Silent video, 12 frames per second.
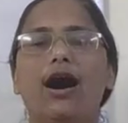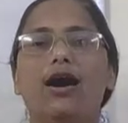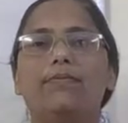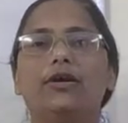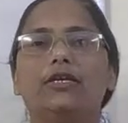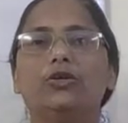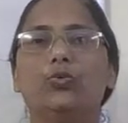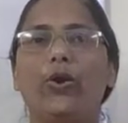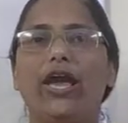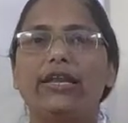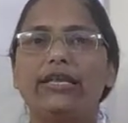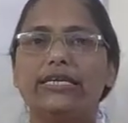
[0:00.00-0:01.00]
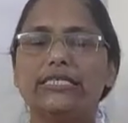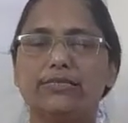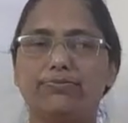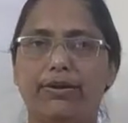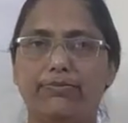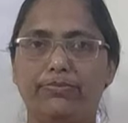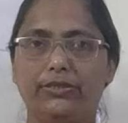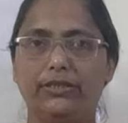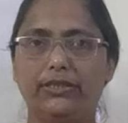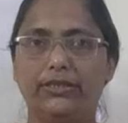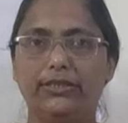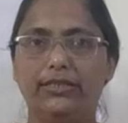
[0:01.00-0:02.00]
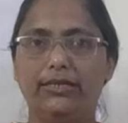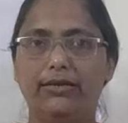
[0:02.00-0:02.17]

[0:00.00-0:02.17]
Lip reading: among the various members.